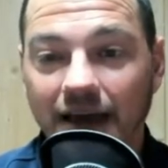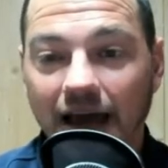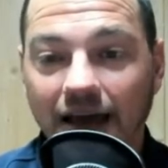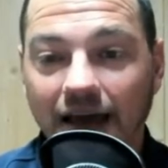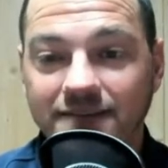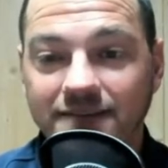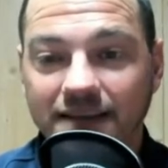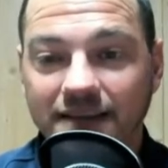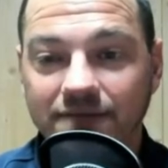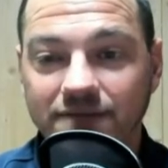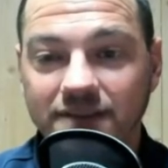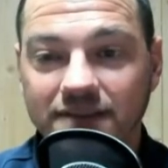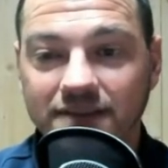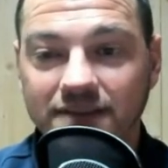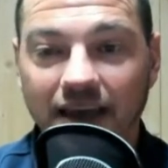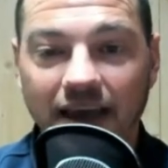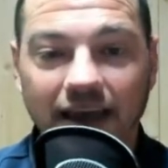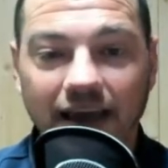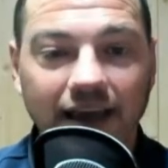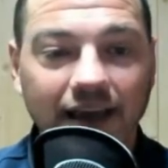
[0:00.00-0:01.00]
Steven
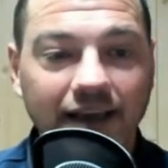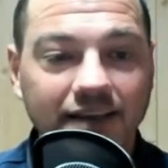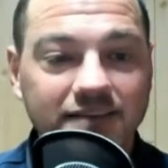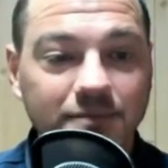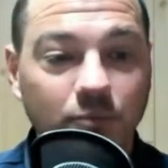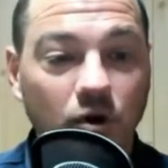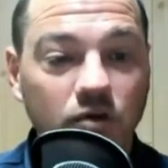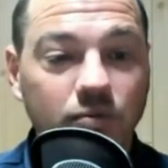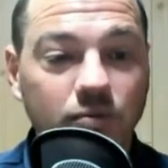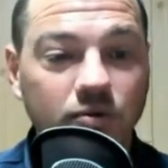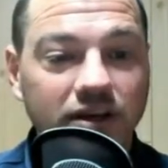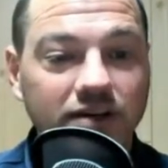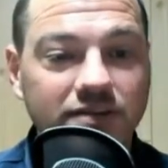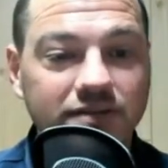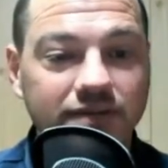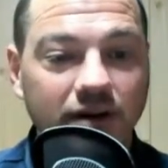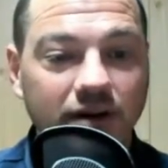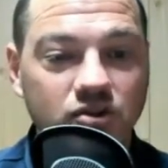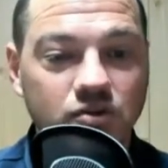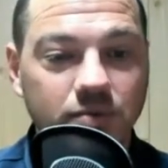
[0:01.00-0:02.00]
says multiple years
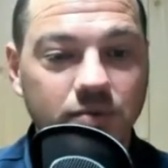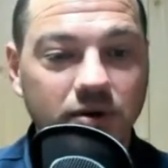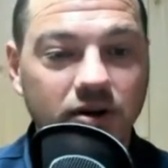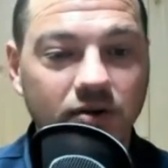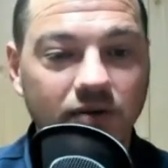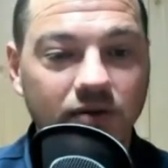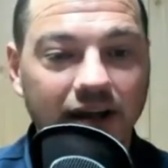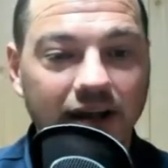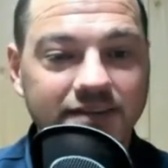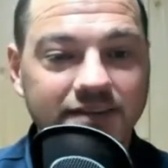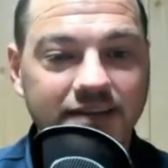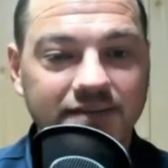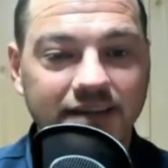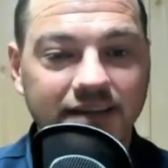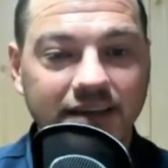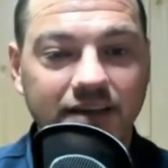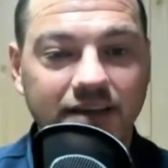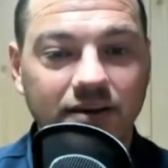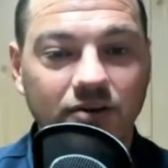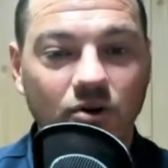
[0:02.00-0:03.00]
of eligibility, right? Sounds like
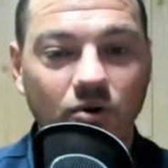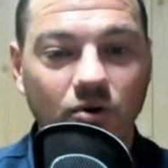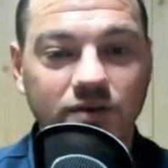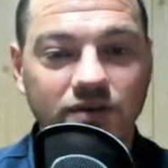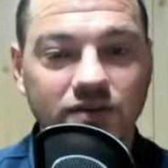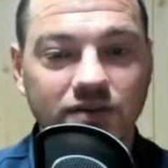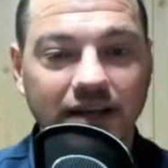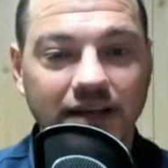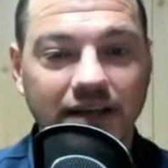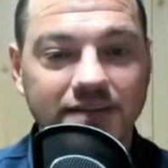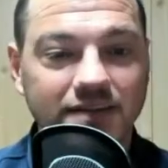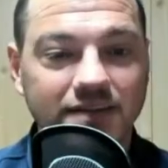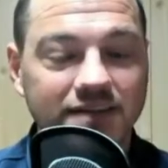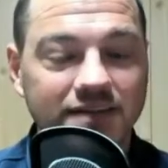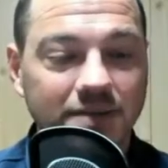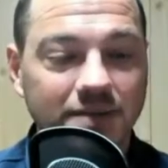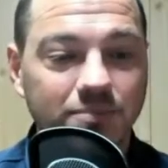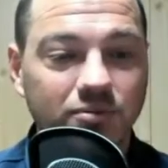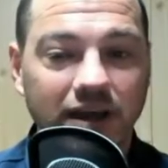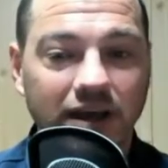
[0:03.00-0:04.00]
he could grow into an
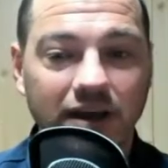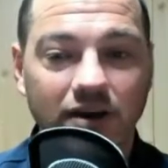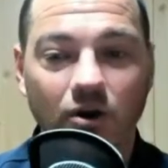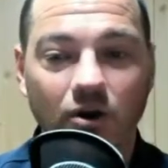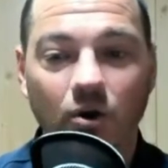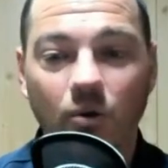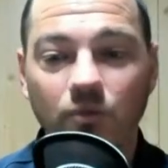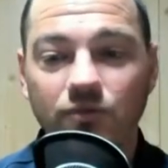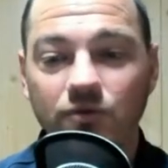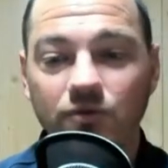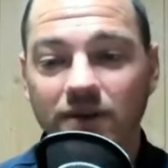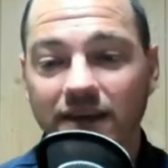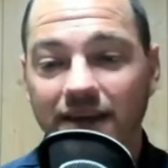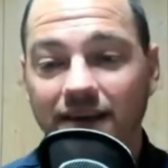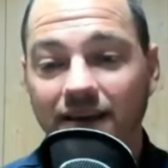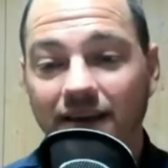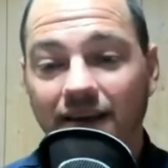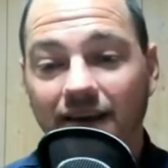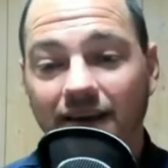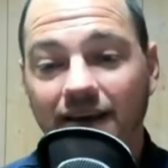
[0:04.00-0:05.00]
SEC player. Hopefully.
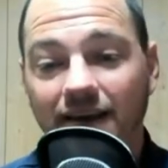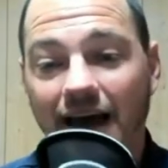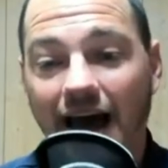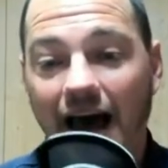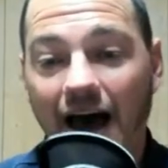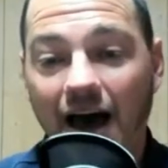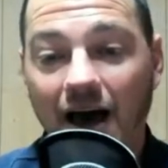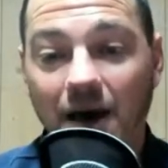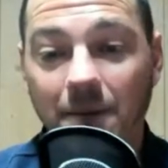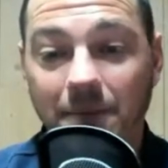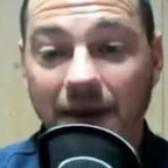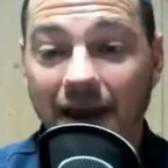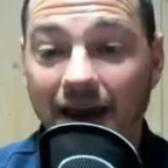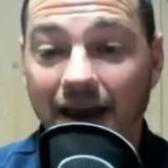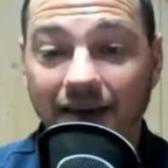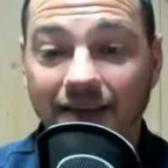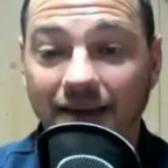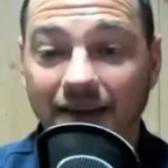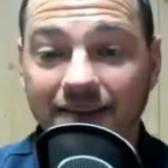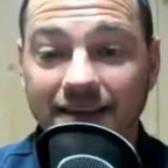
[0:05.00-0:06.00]

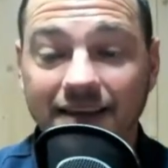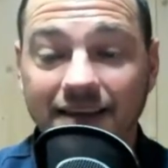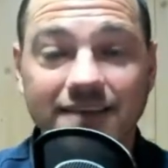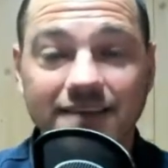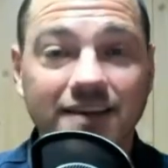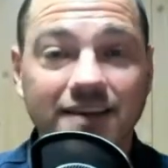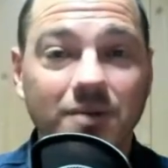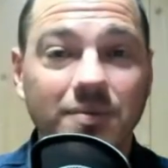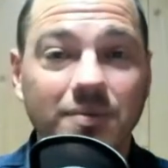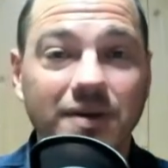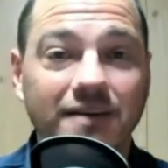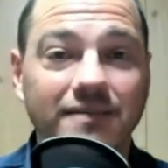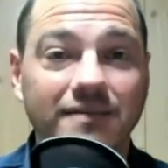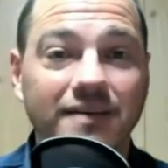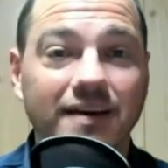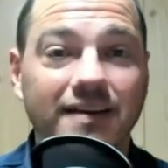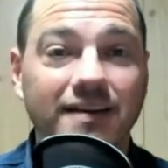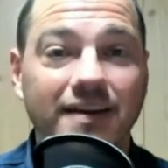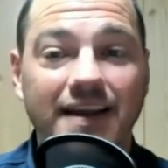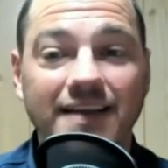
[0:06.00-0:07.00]
I think he's going to be
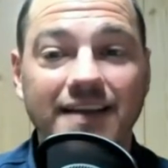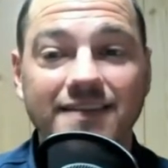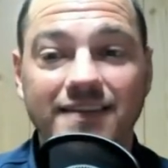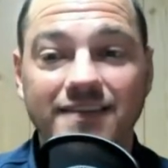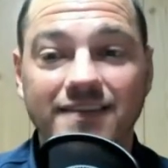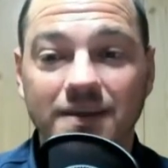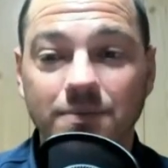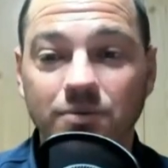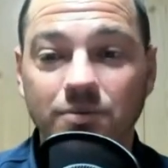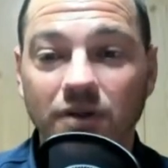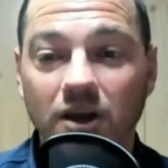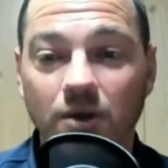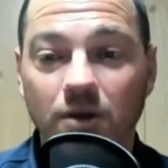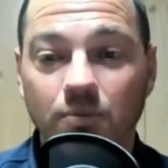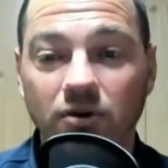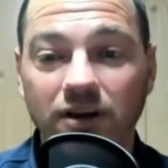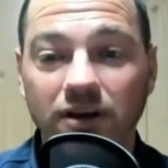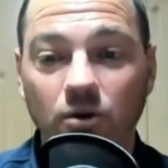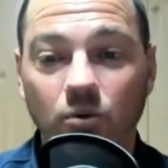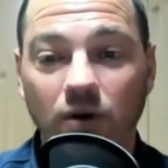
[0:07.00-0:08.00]
an SEC player
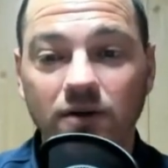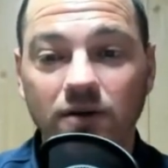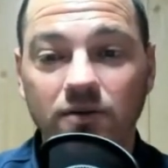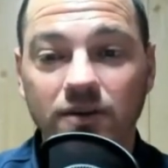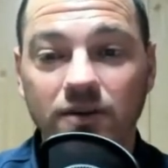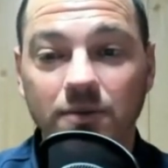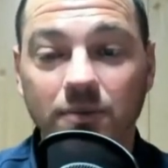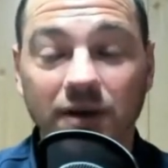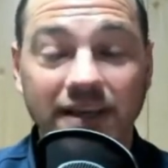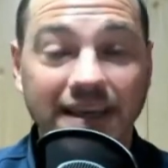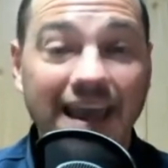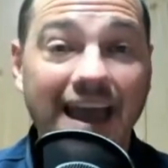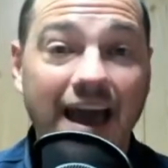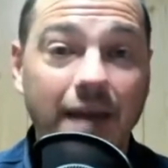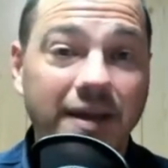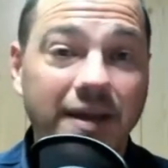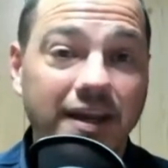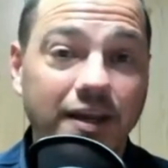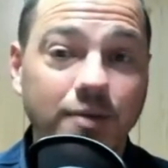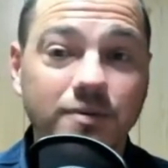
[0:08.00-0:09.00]
pretty quickly, but yeah, I
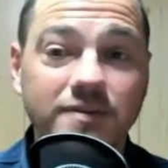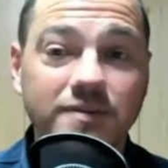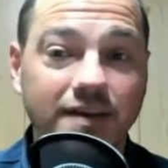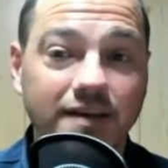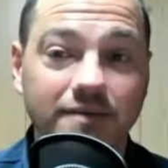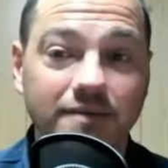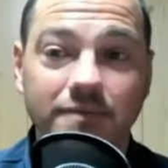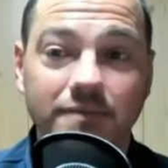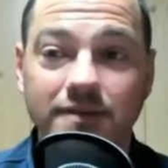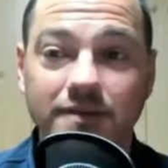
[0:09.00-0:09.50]
mean, he was a